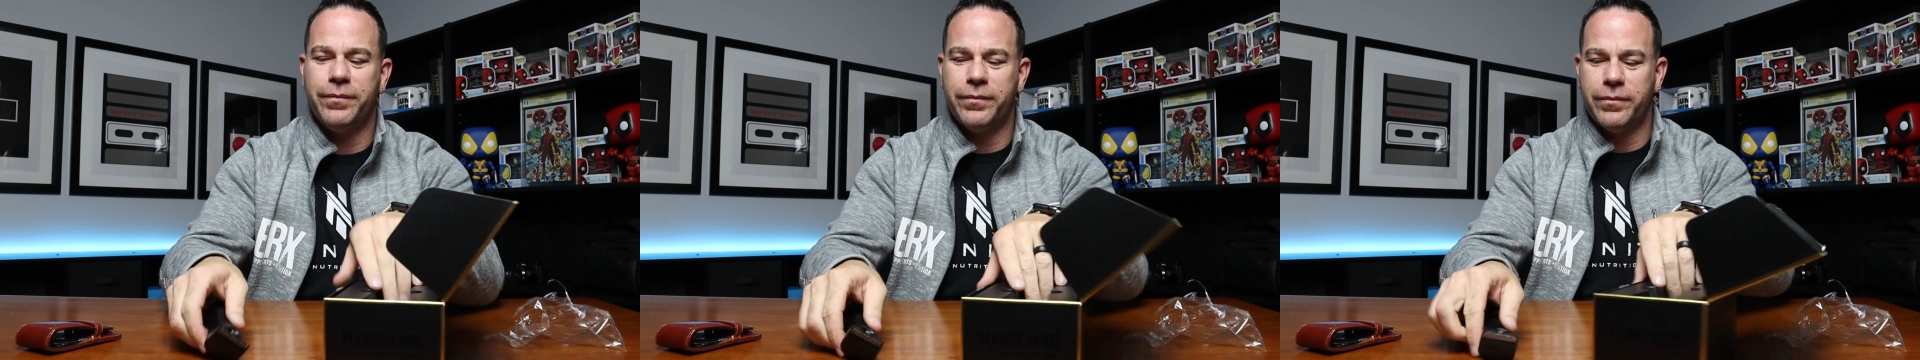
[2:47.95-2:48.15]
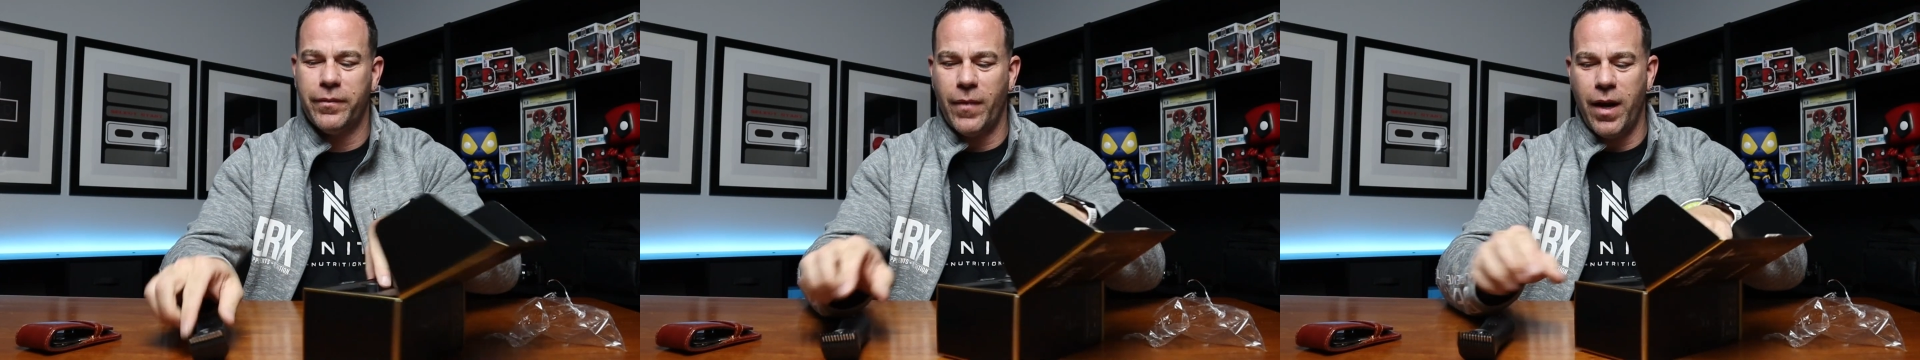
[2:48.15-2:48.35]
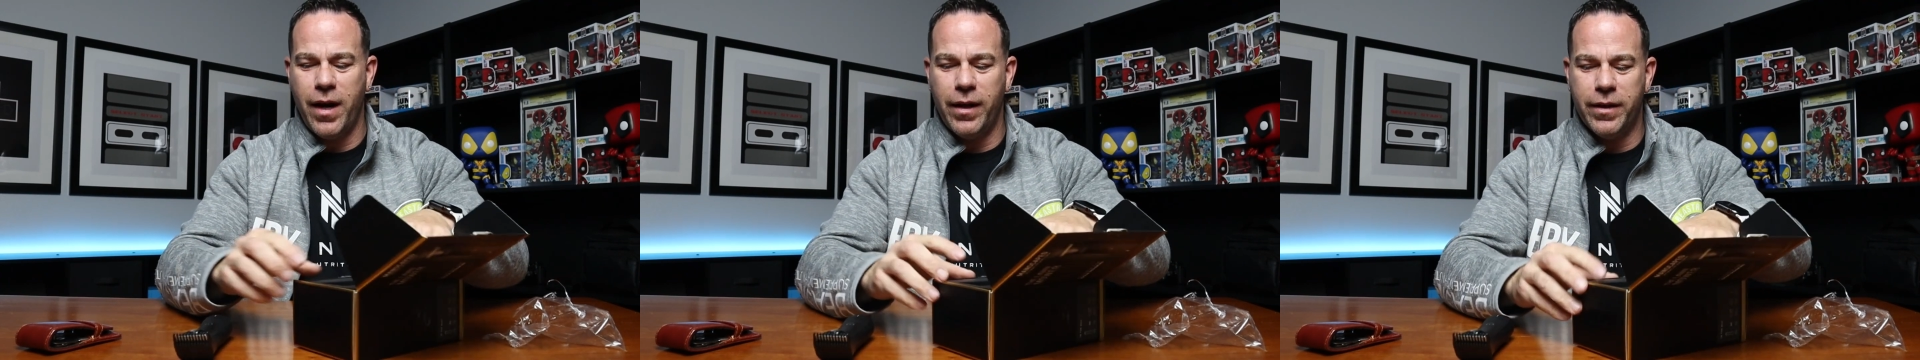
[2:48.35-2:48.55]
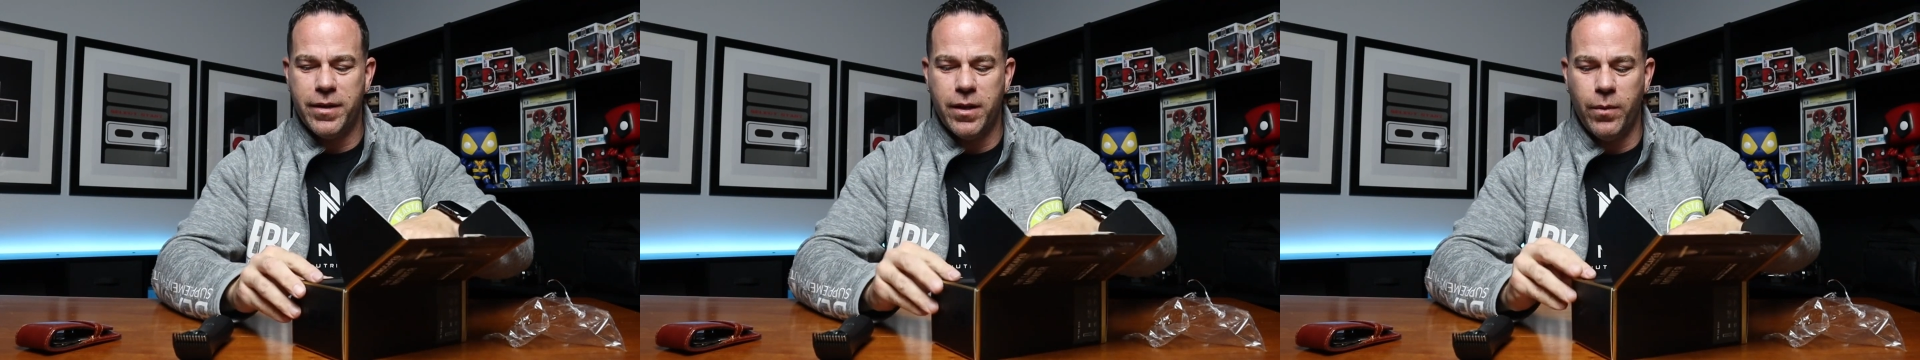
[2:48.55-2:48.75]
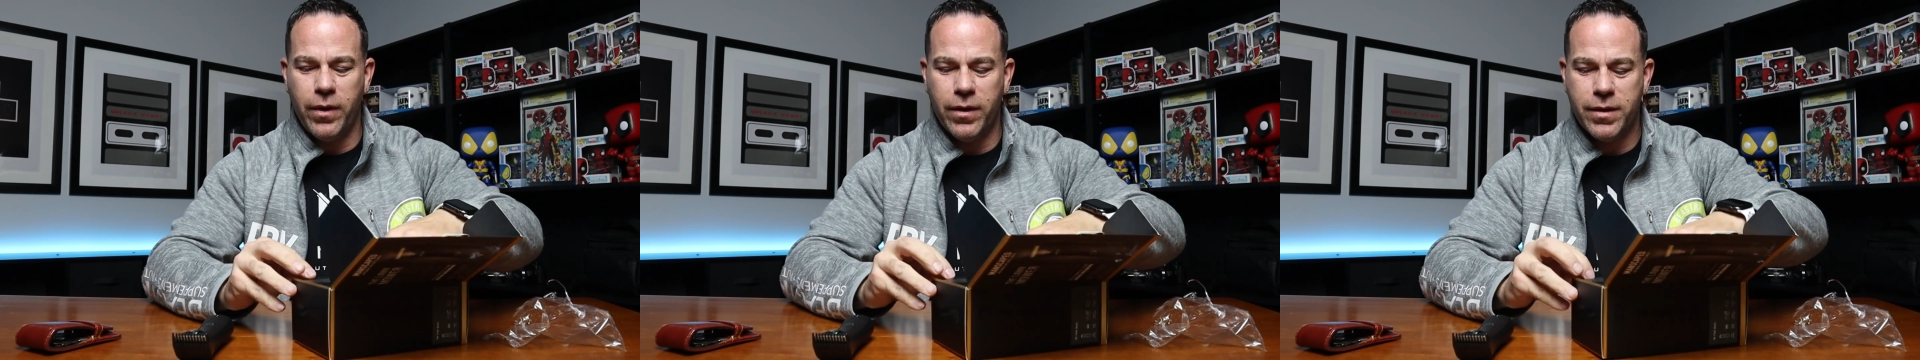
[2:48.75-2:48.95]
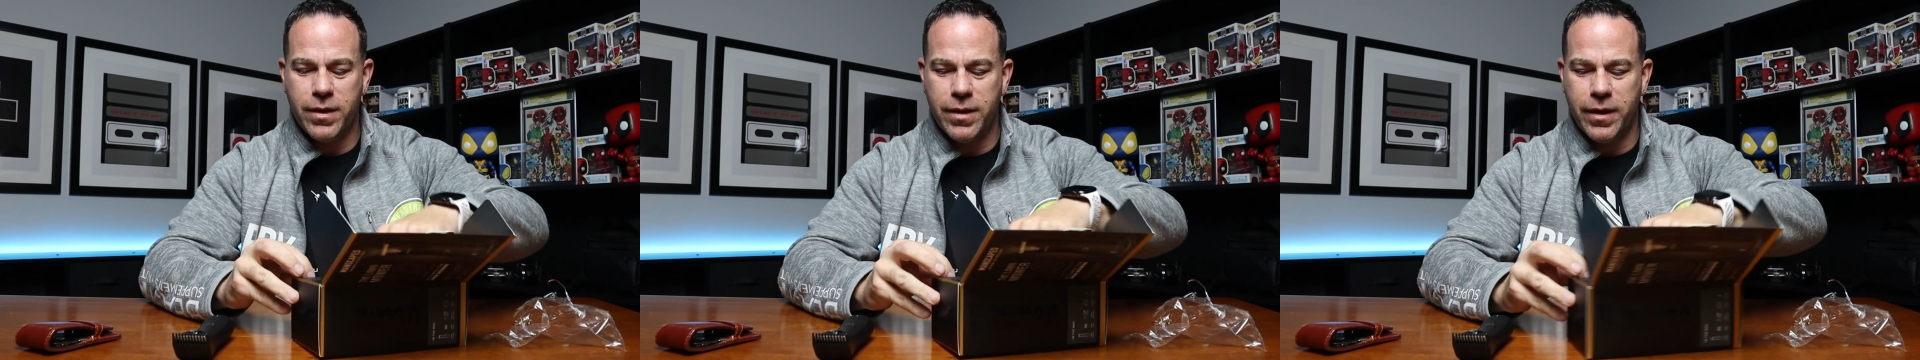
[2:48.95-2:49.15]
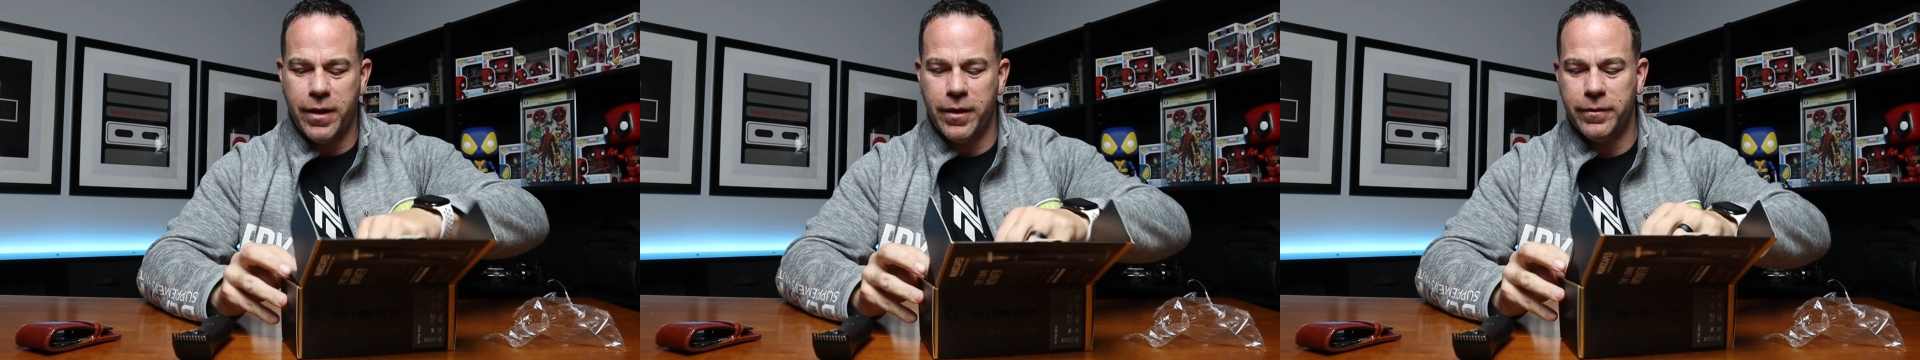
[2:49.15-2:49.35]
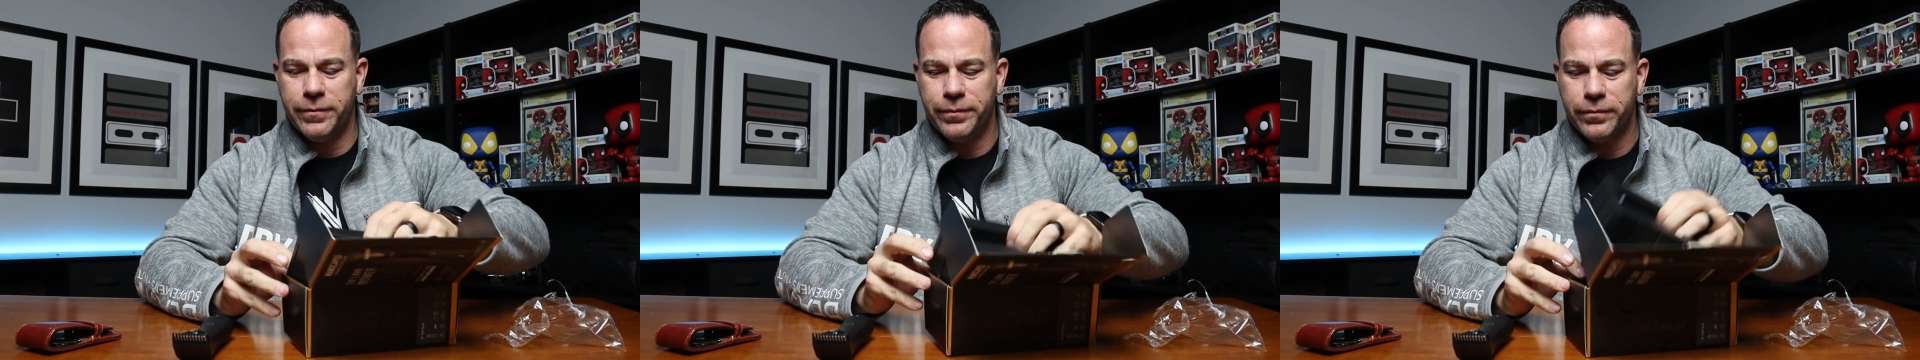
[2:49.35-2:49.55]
All right, let's see what else is in here.